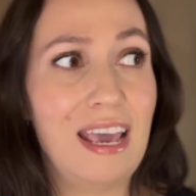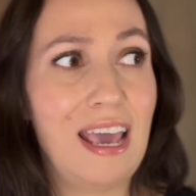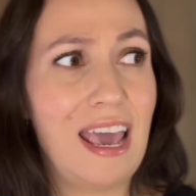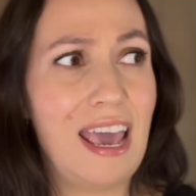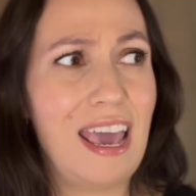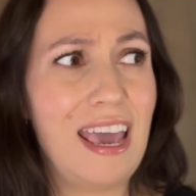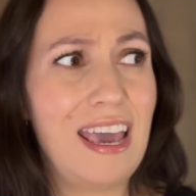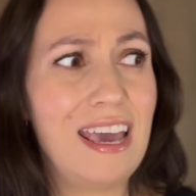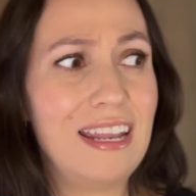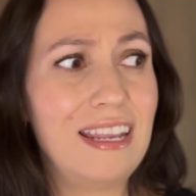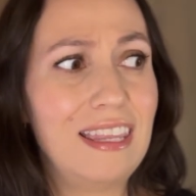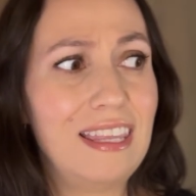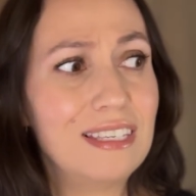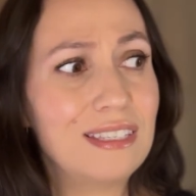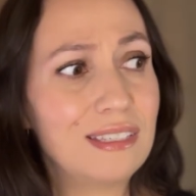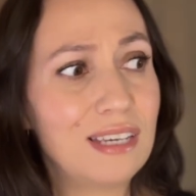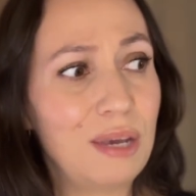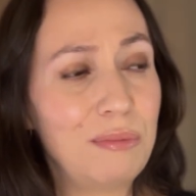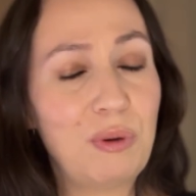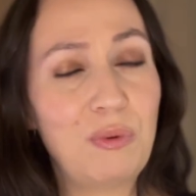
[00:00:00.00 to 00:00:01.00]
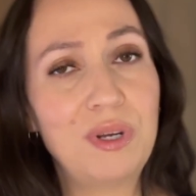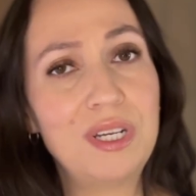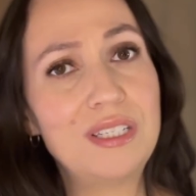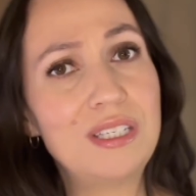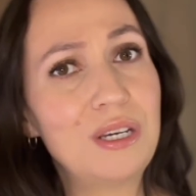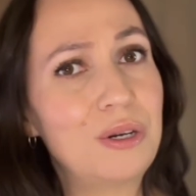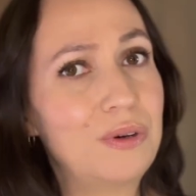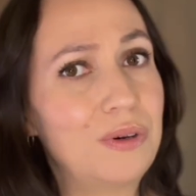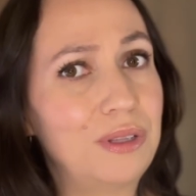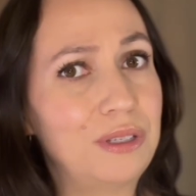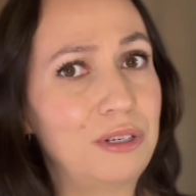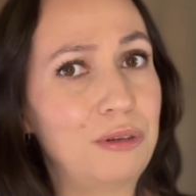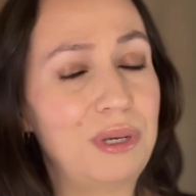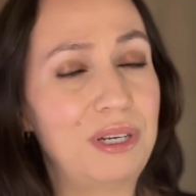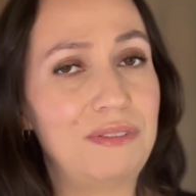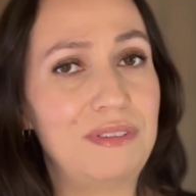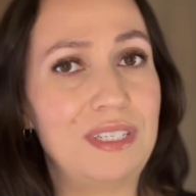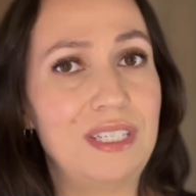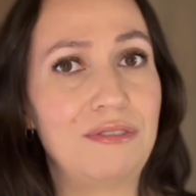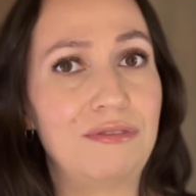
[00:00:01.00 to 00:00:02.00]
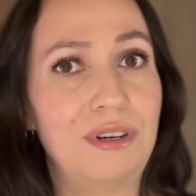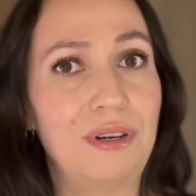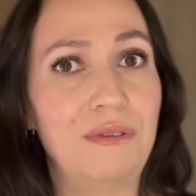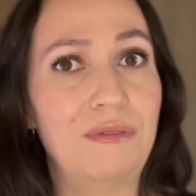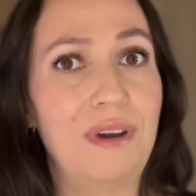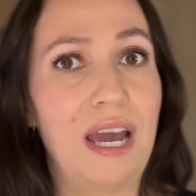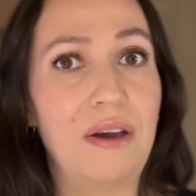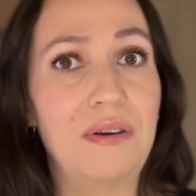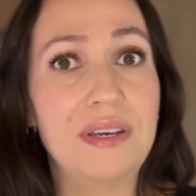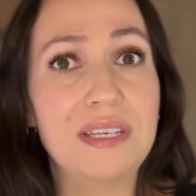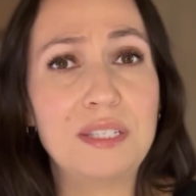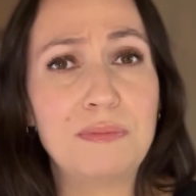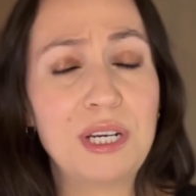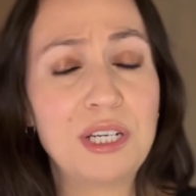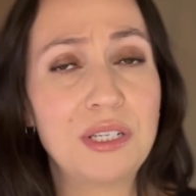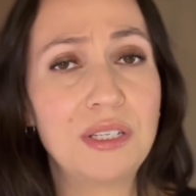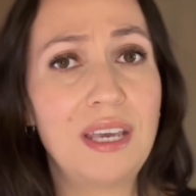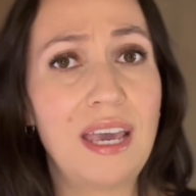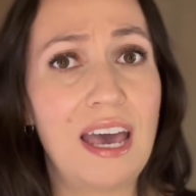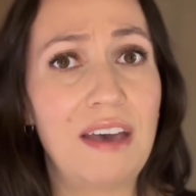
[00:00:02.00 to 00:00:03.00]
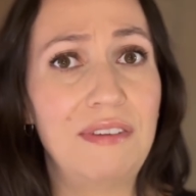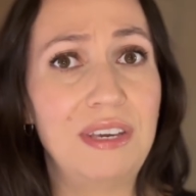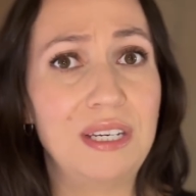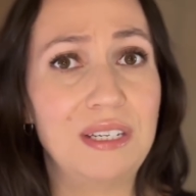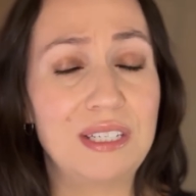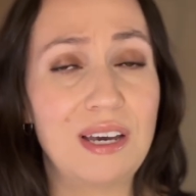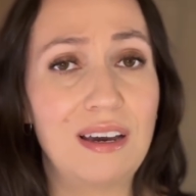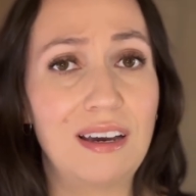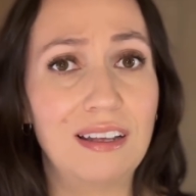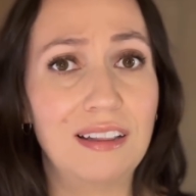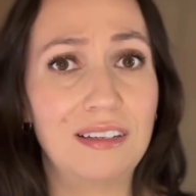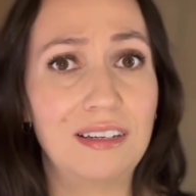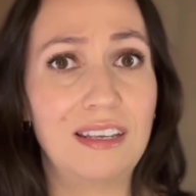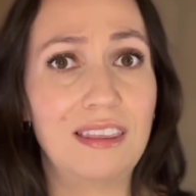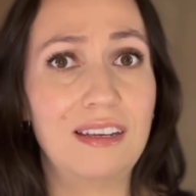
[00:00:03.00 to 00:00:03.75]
And this time I wanted to go a little bit of a different route, especially having a toddler.